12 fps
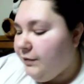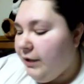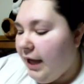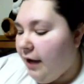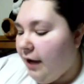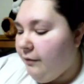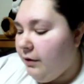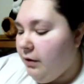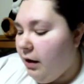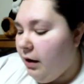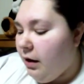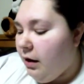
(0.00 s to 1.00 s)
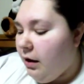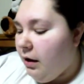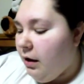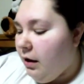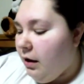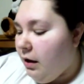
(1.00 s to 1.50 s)
for Gavin,
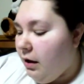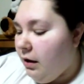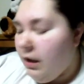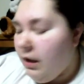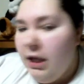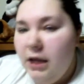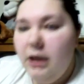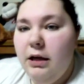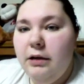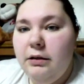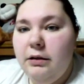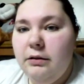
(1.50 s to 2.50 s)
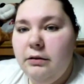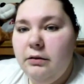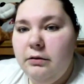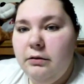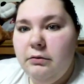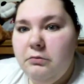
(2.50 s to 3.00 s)
he
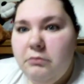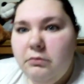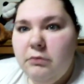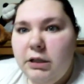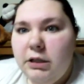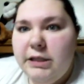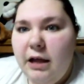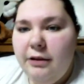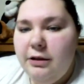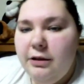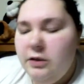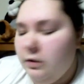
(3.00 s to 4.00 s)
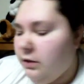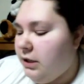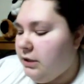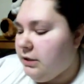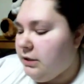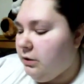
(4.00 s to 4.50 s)
looks healthy too.
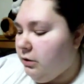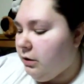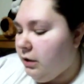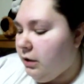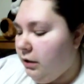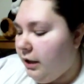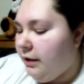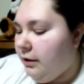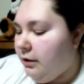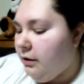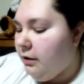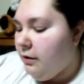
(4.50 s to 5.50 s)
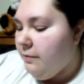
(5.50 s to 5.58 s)
He doesn't look like